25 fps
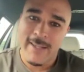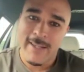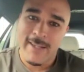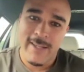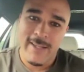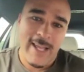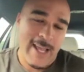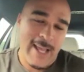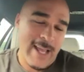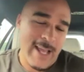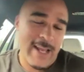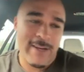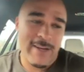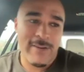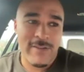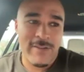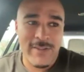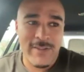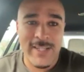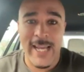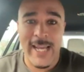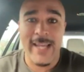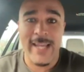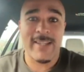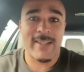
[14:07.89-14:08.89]
and
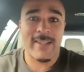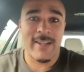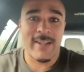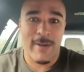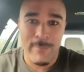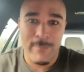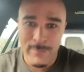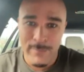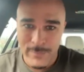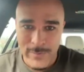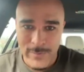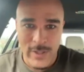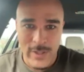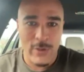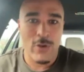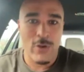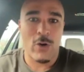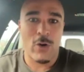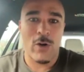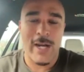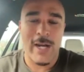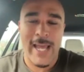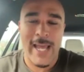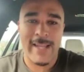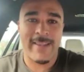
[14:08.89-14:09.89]
test them,
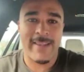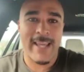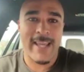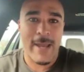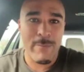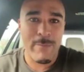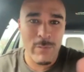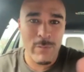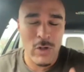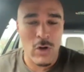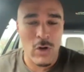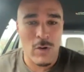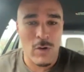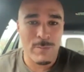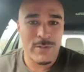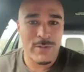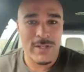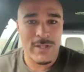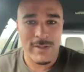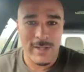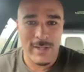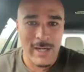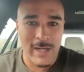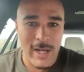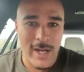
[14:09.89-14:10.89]
let them come to
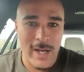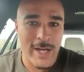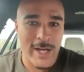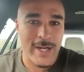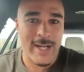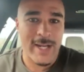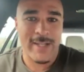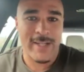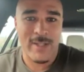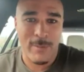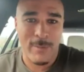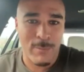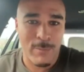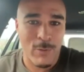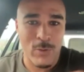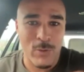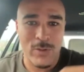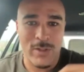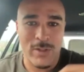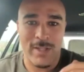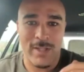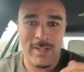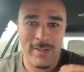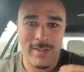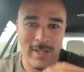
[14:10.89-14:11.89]
the line as
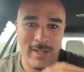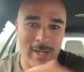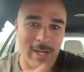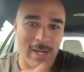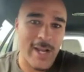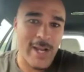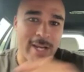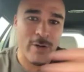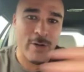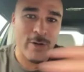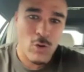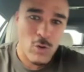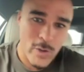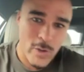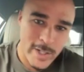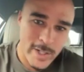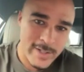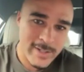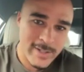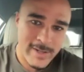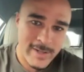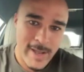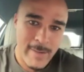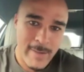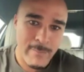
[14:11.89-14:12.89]
opposed to the line going
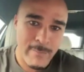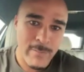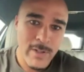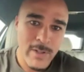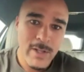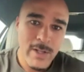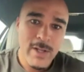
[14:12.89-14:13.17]
to them,